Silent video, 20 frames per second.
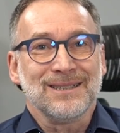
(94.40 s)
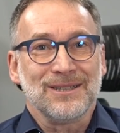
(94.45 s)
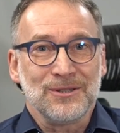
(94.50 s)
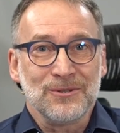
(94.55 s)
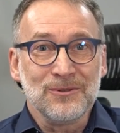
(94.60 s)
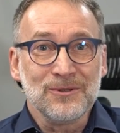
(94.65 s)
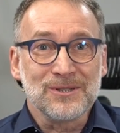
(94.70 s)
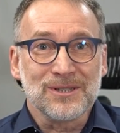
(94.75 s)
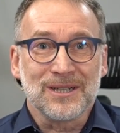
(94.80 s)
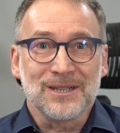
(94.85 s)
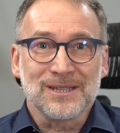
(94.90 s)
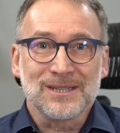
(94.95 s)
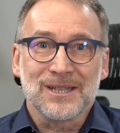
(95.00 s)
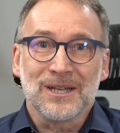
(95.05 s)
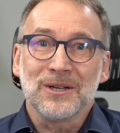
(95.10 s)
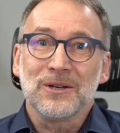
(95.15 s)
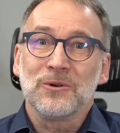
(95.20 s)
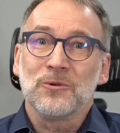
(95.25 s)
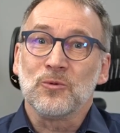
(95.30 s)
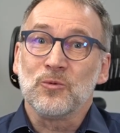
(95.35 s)
users,
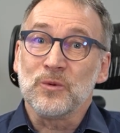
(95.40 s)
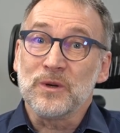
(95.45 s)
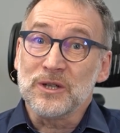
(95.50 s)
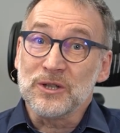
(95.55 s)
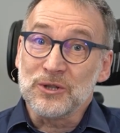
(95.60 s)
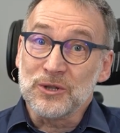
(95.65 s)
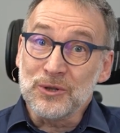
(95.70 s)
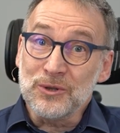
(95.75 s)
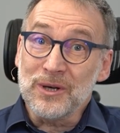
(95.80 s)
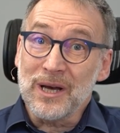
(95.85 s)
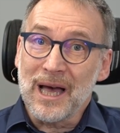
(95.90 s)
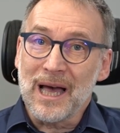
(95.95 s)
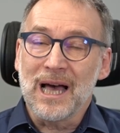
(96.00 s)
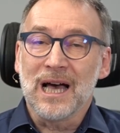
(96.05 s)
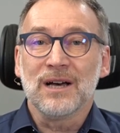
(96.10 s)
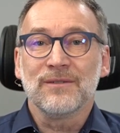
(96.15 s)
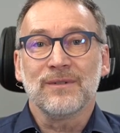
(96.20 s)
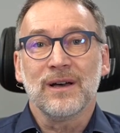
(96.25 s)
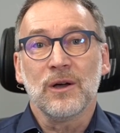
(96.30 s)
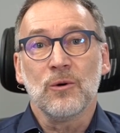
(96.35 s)
we do
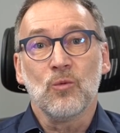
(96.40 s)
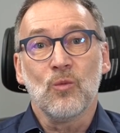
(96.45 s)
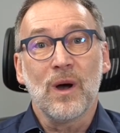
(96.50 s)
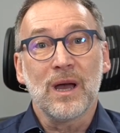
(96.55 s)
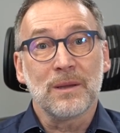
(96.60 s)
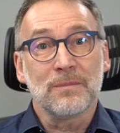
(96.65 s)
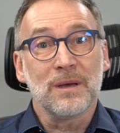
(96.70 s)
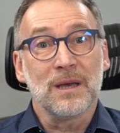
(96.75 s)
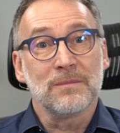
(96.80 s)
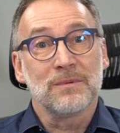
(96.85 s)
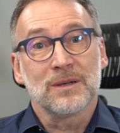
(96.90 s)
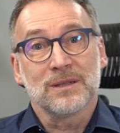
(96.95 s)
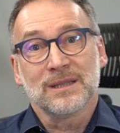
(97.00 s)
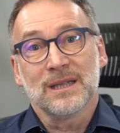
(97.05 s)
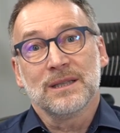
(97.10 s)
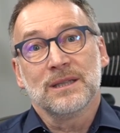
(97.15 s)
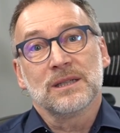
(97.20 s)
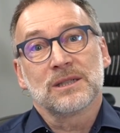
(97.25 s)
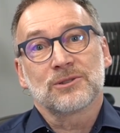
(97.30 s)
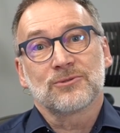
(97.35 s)
have a white paper
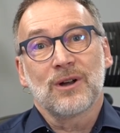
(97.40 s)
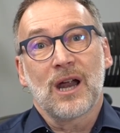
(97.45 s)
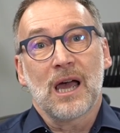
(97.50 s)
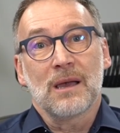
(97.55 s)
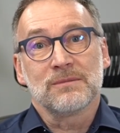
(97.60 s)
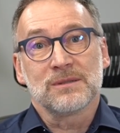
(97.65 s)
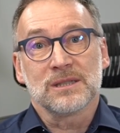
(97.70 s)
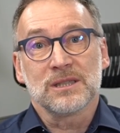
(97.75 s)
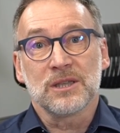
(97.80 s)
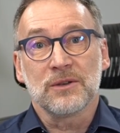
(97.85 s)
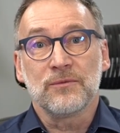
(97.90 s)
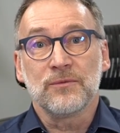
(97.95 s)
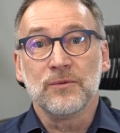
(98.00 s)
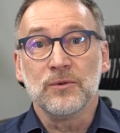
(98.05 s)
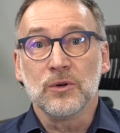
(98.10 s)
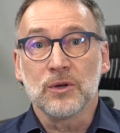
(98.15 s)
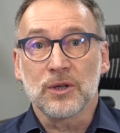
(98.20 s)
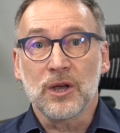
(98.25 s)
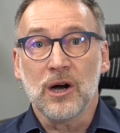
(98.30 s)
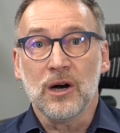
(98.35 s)
that describes the
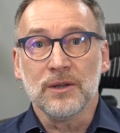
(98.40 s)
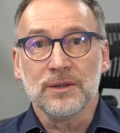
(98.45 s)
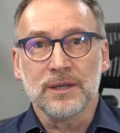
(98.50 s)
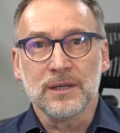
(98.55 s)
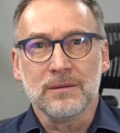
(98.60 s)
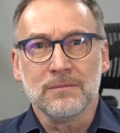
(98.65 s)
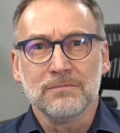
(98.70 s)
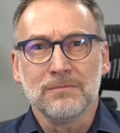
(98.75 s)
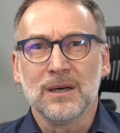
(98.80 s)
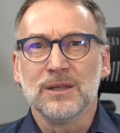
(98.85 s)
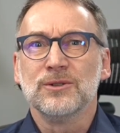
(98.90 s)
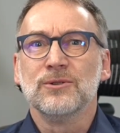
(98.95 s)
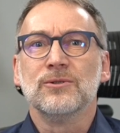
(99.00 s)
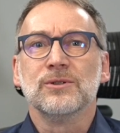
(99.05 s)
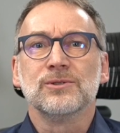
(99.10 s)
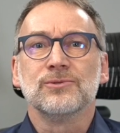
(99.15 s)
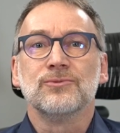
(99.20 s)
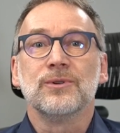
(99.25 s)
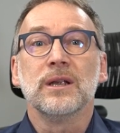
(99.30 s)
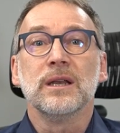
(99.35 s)
full content, but there
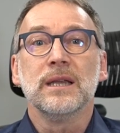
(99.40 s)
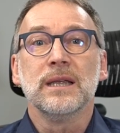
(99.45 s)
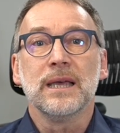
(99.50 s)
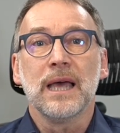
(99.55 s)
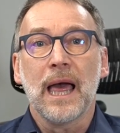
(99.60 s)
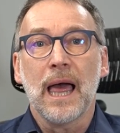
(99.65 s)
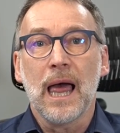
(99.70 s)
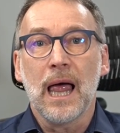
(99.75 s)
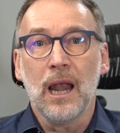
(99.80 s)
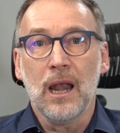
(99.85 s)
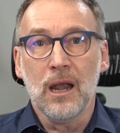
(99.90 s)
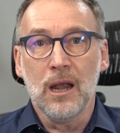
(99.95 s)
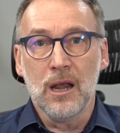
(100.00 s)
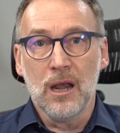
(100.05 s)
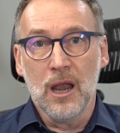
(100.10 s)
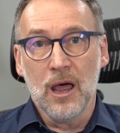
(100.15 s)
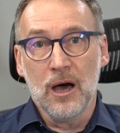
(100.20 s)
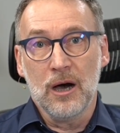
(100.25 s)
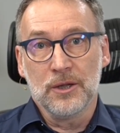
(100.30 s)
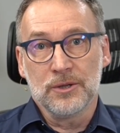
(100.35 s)
is really a
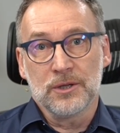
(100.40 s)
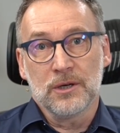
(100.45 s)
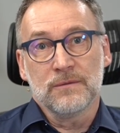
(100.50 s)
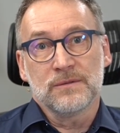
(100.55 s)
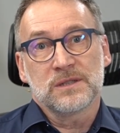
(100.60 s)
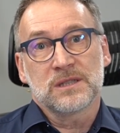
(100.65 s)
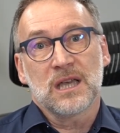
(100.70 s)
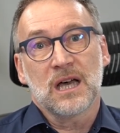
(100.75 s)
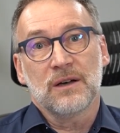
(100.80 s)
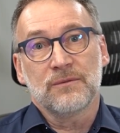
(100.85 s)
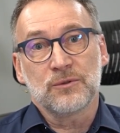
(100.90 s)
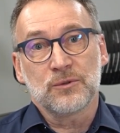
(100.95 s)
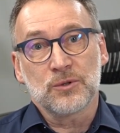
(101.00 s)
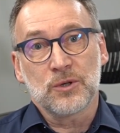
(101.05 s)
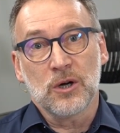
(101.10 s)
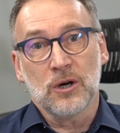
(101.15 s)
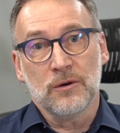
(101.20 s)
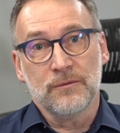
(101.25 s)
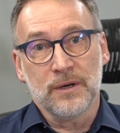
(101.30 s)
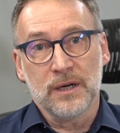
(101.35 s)
lot of stuff to
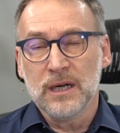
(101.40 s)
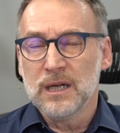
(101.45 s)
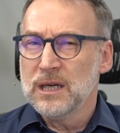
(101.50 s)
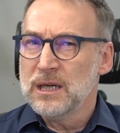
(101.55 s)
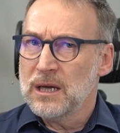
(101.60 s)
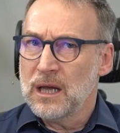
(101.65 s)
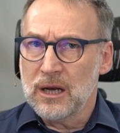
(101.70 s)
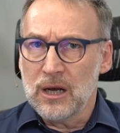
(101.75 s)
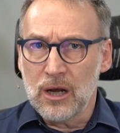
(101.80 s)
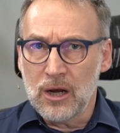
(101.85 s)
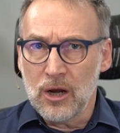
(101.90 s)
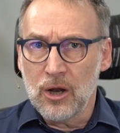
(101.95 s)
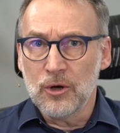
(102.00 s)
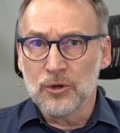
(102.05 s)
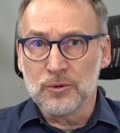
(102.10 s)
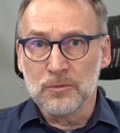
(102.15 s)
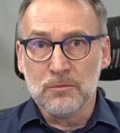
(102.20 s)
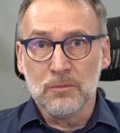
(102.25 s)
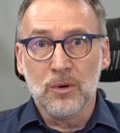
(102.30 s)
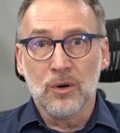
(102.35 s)
cover, a
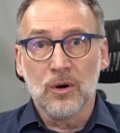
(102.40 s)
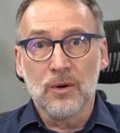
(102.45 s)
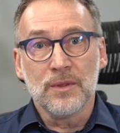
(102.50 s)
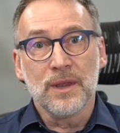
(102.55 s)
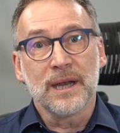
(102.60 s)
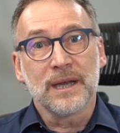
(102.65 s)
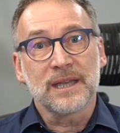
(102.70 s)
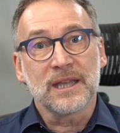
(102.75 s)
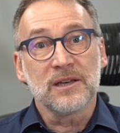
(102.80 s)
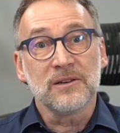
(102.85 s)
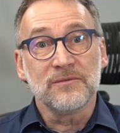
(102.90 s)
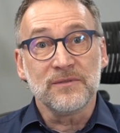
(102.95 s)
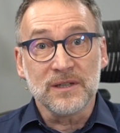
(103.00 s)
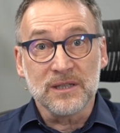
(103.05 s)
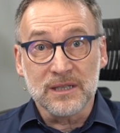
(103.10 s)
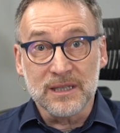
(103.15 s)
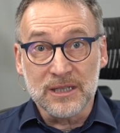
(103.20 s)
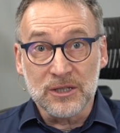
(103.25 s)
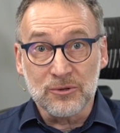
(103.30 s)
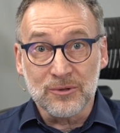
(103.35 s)
lot more than can
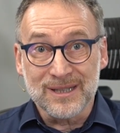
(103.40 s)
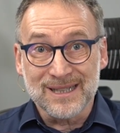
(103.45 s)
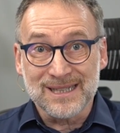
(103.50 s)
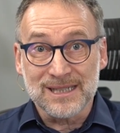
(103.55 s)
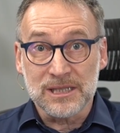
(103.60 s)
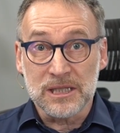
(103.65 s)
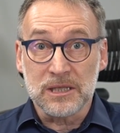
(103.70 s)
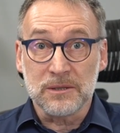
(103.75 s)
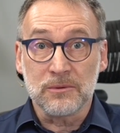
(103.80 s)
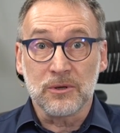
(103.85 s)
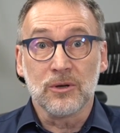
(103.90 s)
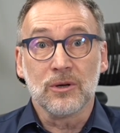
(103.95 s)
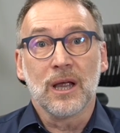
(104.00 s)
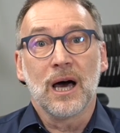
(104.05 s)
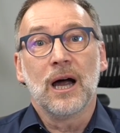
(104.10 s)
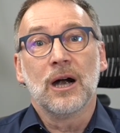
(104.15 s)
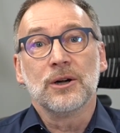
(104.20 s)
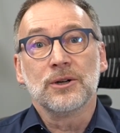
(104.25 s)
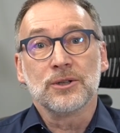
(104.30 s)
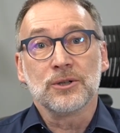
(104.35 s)
fit into a single
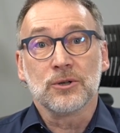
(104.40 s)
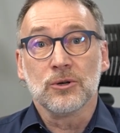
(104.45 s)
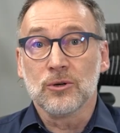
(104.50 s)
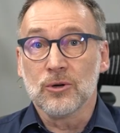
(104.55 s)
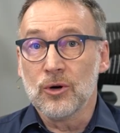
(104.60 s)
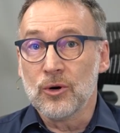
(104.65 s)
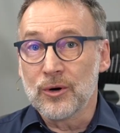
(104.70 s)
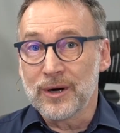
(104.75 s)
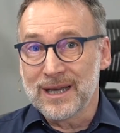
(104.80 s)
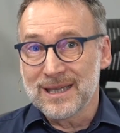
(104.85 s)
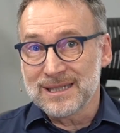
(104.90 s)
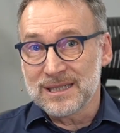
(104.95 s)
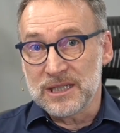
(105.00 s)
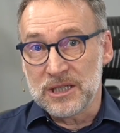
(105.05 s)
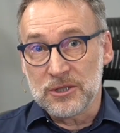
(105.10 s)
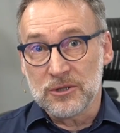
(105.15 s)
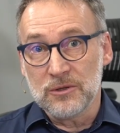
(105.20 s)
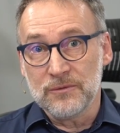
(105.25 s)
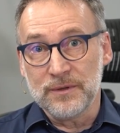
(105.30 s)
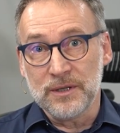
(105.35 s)
article or a
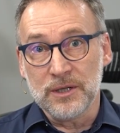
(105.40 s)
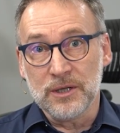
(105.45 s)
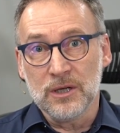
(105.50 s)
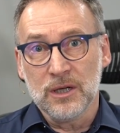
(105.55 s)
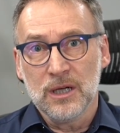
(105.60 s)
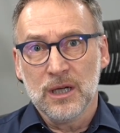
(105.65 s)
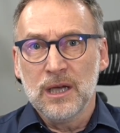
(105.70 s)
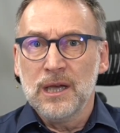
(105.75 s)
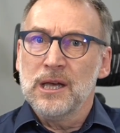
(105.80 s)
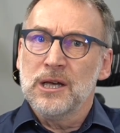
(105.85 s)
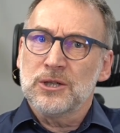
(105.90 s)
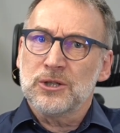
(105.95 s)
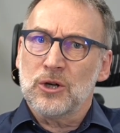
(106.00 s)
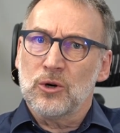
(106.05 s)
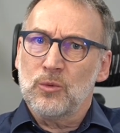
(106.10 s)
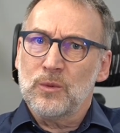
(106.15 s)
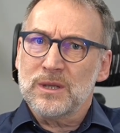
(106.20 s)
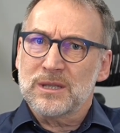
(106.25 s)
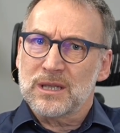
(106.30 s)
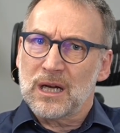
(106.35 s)
single video.
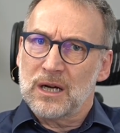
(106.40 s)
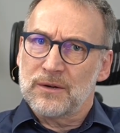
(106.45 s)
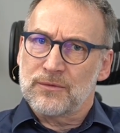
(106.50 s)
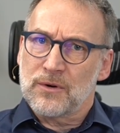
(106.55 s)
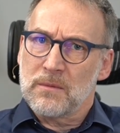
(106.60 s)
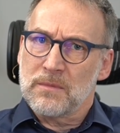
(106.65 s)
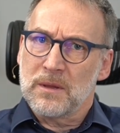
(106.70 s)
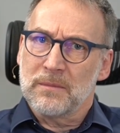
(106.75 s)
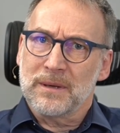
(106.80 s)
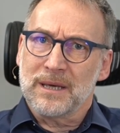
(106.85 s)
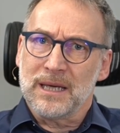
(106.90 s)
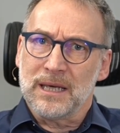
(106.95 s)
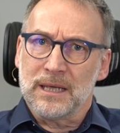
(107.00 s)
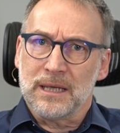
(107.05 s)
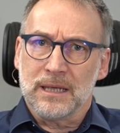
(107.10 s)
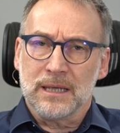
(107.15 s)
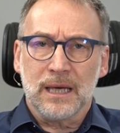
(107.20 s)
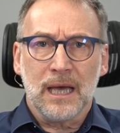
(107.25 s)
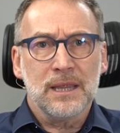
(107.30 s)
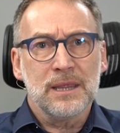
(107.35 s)
So we start from the
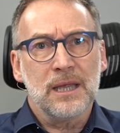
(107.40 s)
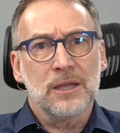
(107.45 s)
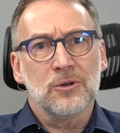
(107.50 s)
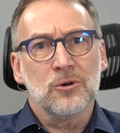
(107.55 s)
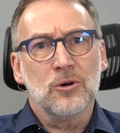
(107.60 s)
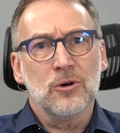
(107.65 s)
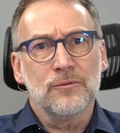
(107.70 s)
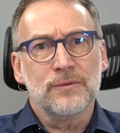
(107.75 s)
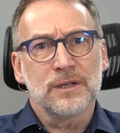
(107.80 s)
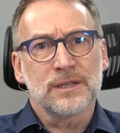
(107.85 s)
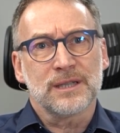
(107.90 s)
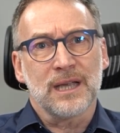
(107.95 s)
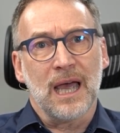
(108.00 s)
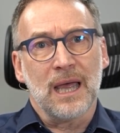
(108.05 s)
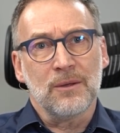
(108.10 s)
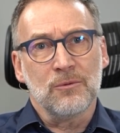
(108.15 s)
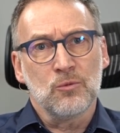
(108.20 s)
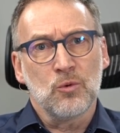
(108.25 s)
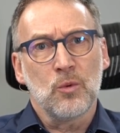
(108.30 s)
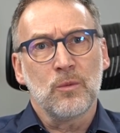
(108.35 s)
beginning, and then over
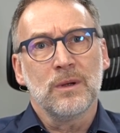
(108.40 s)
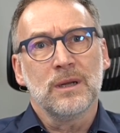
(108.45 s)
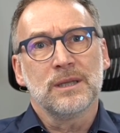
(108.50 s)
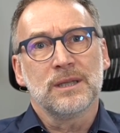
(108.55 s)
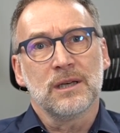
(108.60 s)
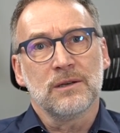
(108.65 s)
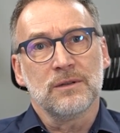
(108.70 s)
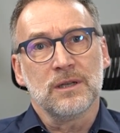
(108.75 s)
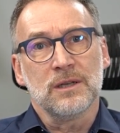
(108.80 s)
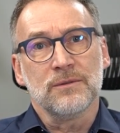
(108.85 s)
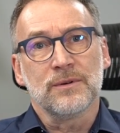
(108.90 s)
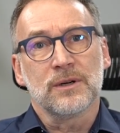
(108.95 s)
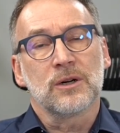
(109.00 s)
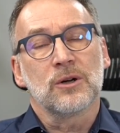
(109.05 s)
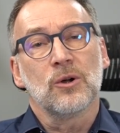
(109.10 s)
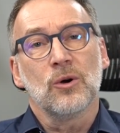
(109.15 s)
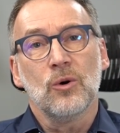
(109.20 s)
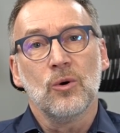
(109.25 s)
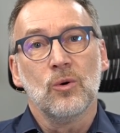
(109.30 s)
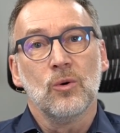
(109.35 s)
time, we will deliver
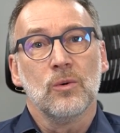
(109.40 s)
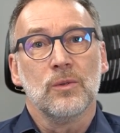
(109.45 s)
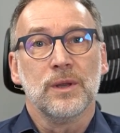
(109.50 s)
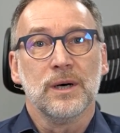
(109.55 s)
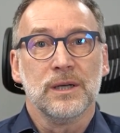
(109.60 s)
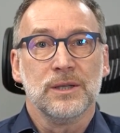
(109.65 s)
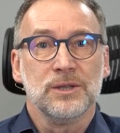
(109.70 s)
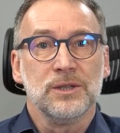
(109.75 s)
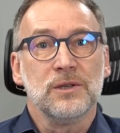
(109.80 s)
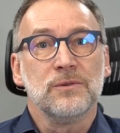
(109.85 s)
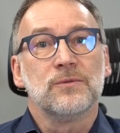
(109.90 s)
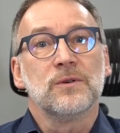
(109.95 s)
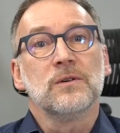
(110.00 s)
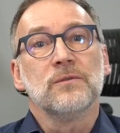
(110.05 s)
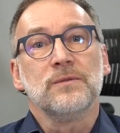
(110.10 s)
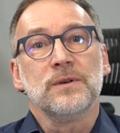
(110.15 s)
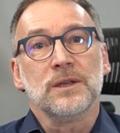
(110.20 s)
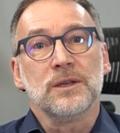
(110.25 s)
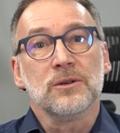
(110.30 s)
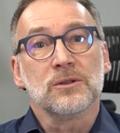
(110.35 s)
all the
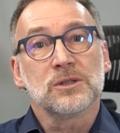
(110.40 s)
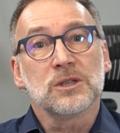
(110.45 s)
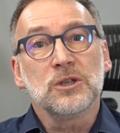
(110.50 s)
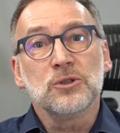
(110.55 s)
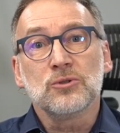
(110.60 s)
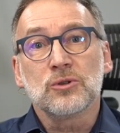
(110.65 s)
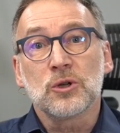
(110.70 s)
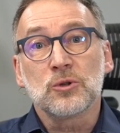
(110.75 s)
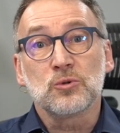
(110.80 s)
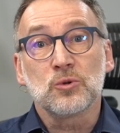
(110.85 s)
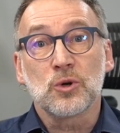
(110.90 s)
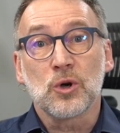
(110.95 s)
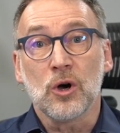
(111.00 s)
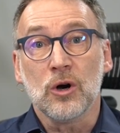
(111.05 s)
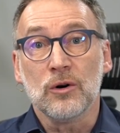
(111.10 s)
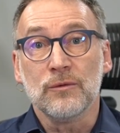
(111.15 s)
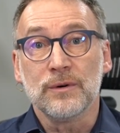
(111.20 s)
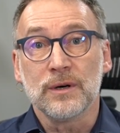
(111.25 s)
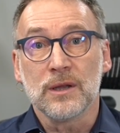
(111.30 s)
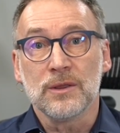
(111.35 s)
different videos in order to
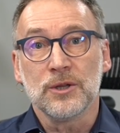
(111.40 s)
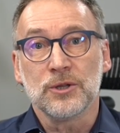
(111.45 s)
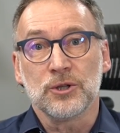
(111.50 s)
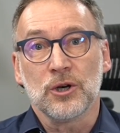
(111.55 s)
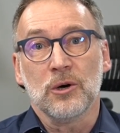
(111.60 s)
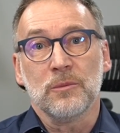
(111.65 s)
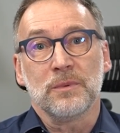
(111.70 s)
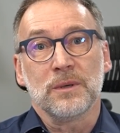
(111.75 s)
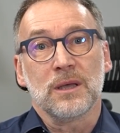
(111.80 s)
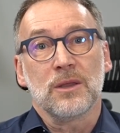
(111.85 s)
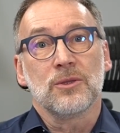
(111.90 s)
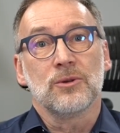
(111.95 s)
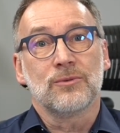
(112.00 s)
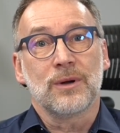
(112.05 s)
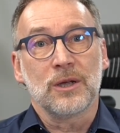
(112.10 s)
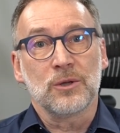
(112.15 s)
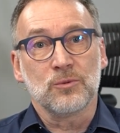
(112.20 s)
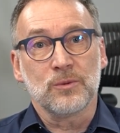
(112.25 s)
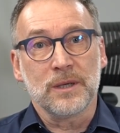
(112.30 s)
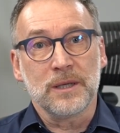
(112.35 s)
cover the topic the
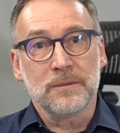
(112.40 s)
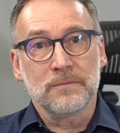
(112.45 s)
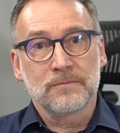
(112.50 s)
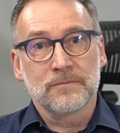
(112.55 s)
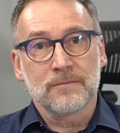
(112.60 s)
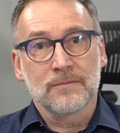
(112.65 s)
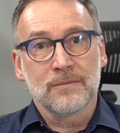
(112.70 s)
right way.